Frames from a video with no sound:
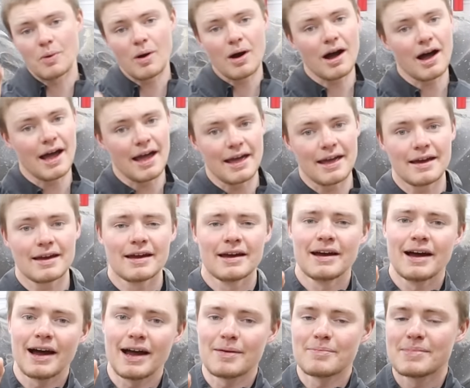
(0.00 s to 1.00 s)
why
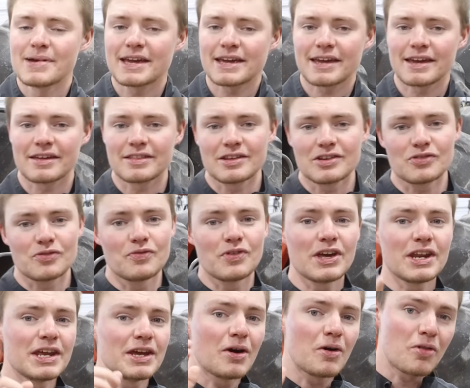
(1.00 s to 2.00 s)
I'm making this
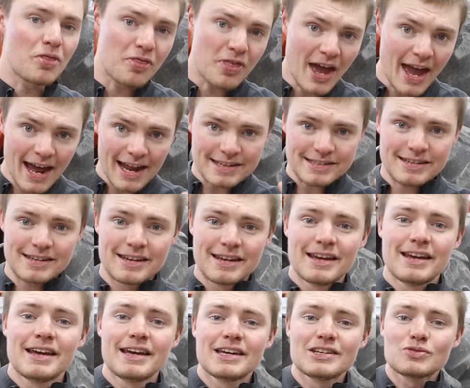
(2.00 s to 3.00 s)
video. That
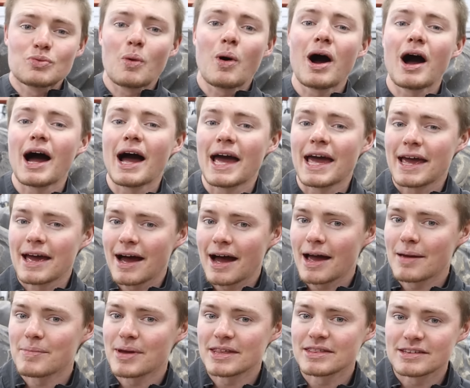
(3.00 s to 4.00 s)
is why
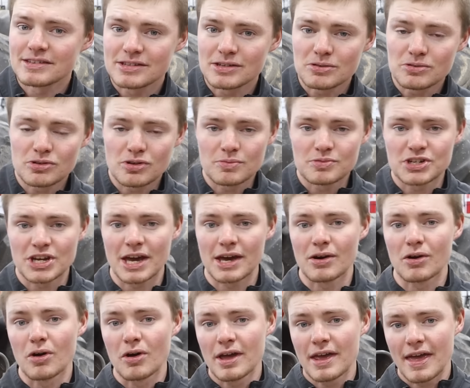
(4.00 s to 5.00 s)
I made this YouTube
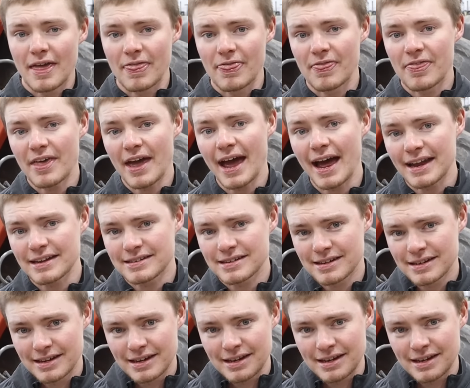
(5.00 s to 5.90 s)
channel, and that